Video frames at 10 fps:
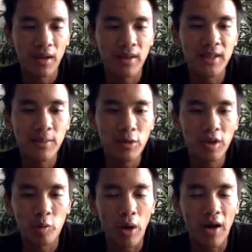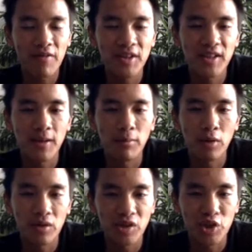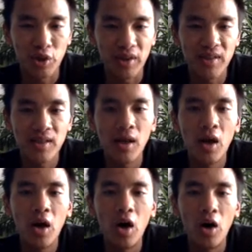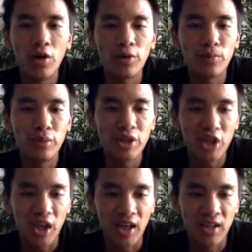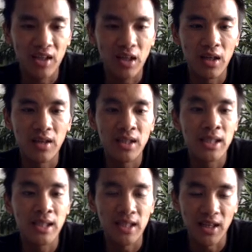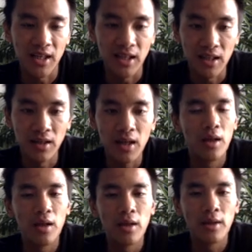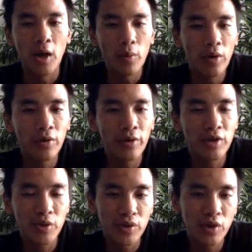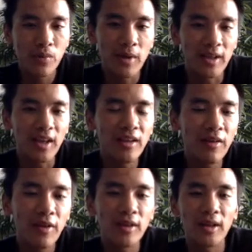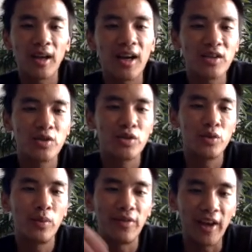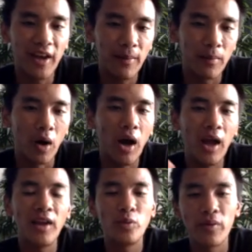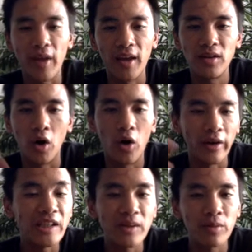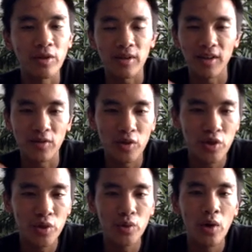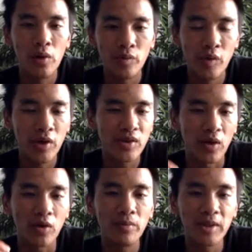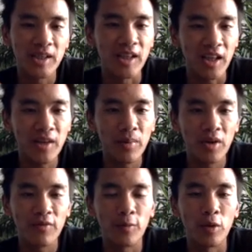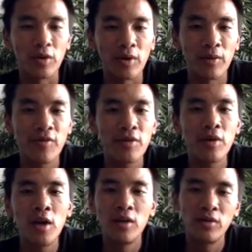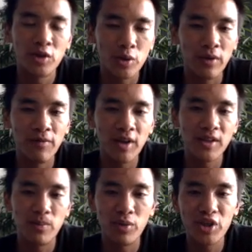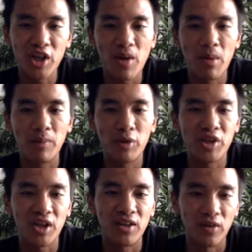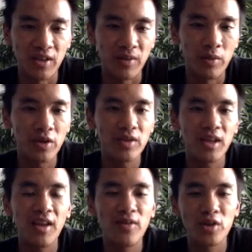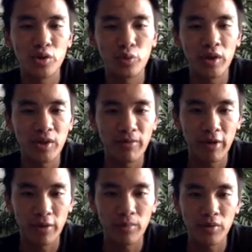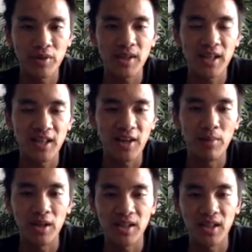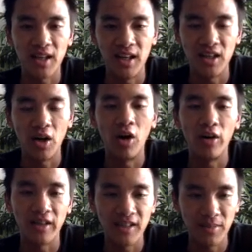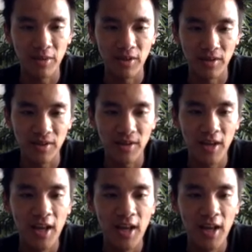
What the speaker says: And similarly, we have the same constraints on breach N and Zn. Now we are going to assume that anything that has to do with M and with N are independent, like the two runs are completely independent from one another, the two events breach M and breach N are independent, and the two random variables Zm and Zn are independent.